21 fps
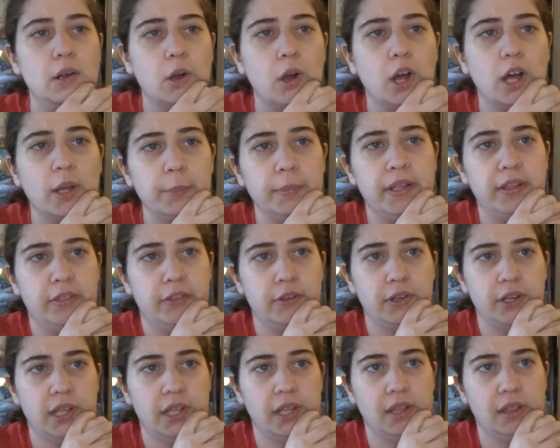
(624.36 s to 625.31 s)
on May
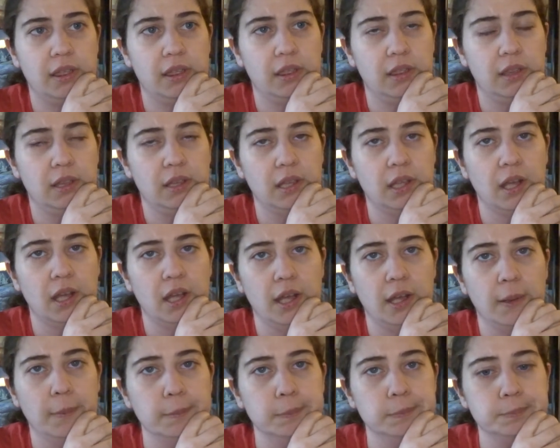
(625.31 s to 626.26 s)
30th,
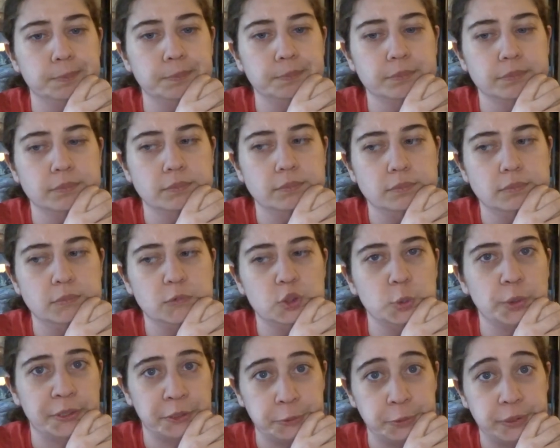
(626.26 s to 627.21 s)

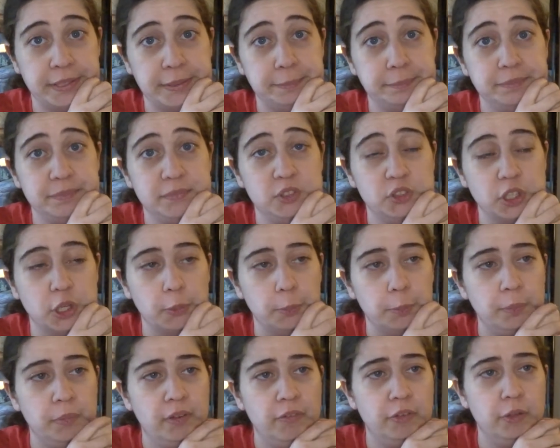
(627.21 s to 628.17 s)
2020. So
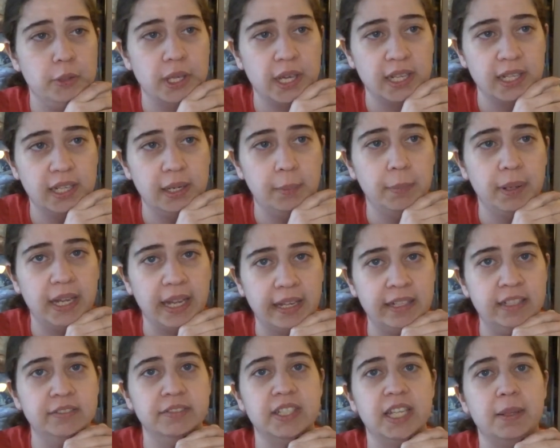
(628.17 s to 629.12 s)
if you get it in by
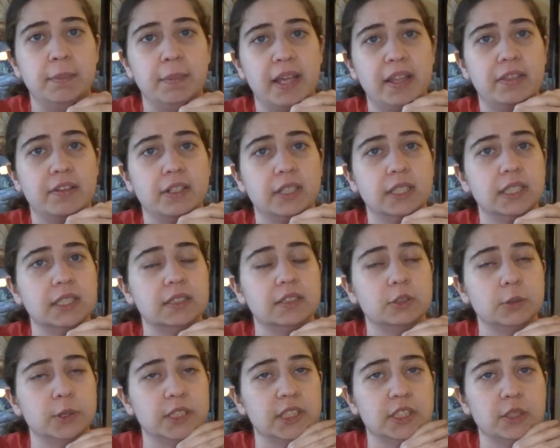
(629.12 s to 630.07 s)
end of day, May 30th,
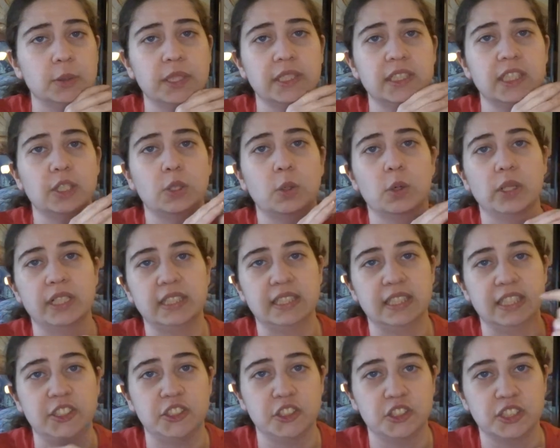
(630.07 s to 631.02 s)
2020, according
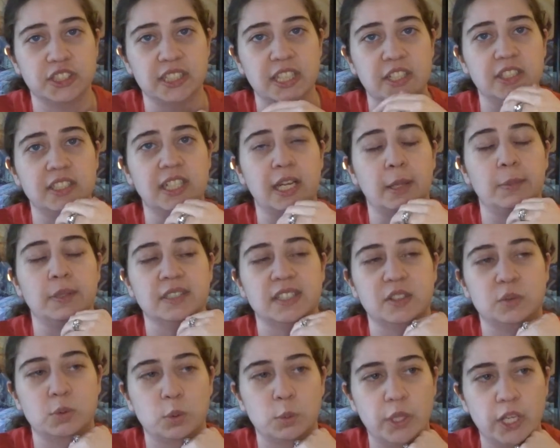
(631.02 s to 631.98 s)
to Eastern Standard Time, because
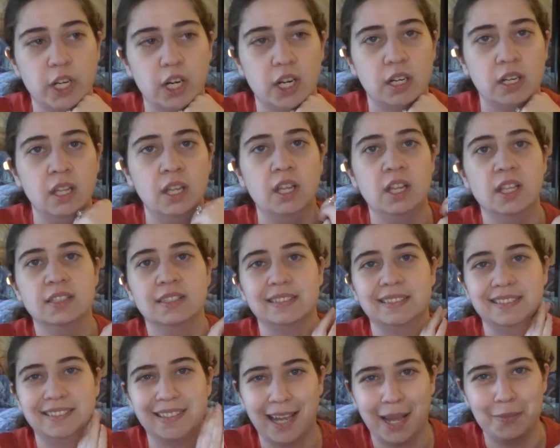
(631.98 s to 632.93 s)
that's where we are, so
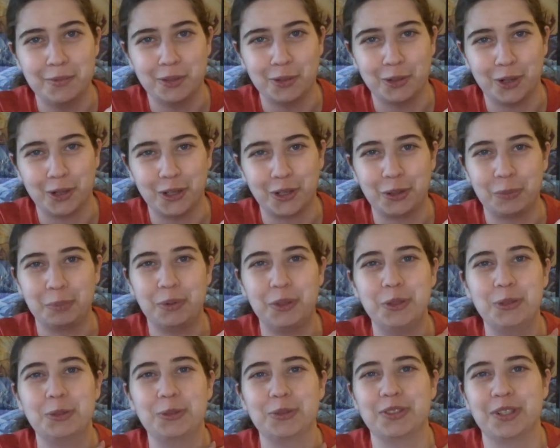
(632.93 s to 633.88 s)
that's the time zone on our
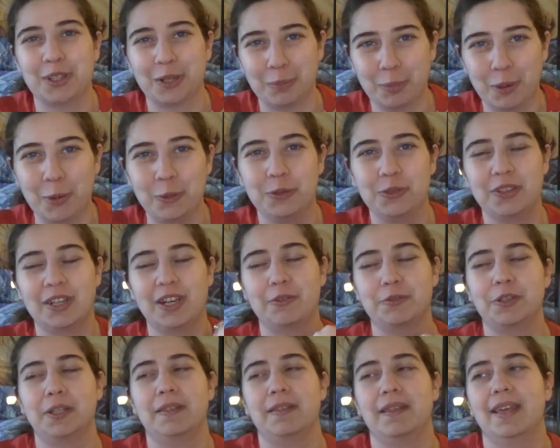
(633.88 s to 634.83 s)
computers and our posts and
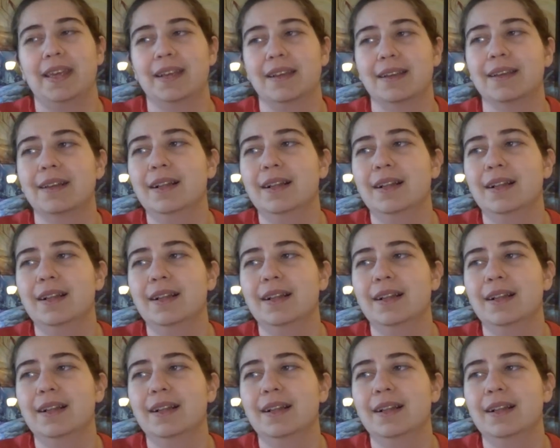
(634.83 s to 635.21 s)
everything,